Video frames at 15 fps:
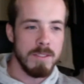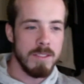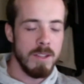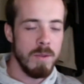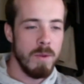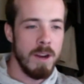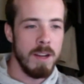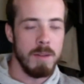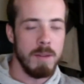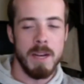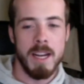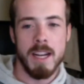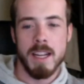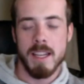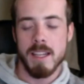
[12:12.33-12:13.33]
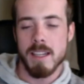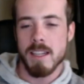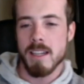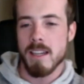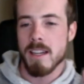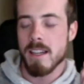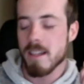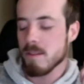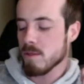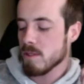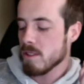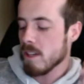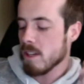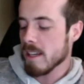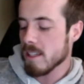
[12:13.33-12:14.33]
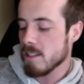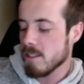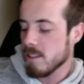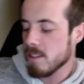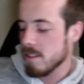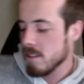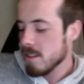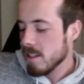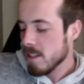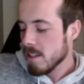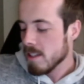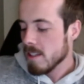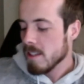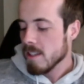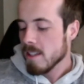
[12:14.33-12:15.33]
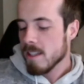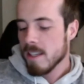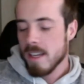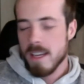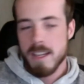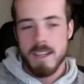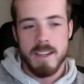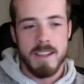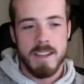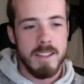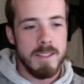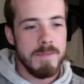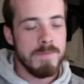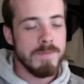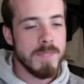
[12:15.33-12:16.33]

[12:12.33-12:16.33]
a while back, and I was talking to a